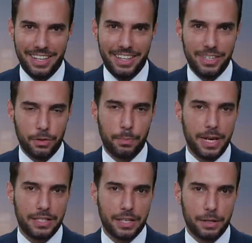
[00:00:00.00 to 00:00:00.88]
These are
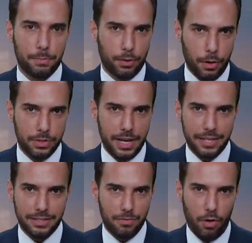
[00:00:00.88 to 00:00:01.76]
basically
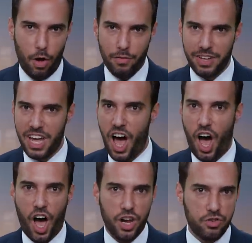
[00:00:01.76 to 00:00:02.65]
protests involving
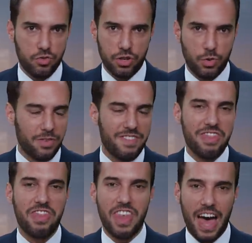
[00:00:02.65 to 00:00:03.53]
hundreds or
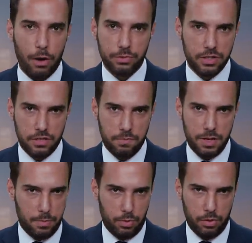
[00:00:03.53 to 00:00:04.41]
even thousands of
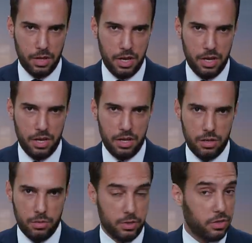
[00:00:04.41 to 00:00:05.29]
people.
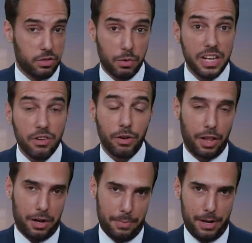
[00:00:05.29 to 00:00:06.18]
We just don't hear a
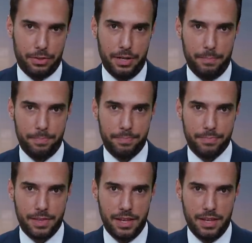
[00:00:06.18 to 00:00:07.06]
lot about them.
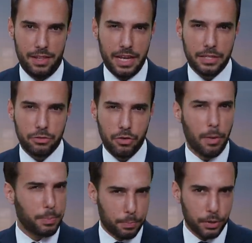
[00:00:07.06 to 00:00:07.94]
They get
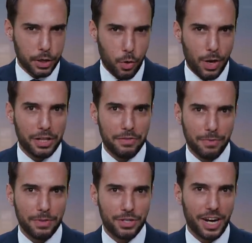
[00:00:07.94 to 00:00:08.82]
scrubbed pretty quickly
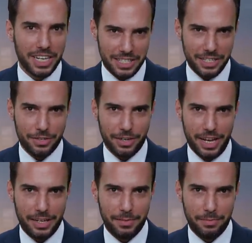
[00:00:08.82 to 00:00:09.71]
from the Chinese
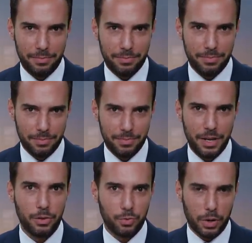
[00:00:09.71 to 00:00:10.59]
internet.
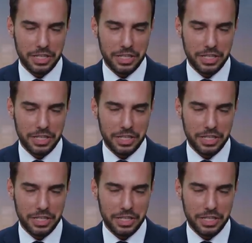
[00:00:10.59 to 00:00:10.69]
Here's one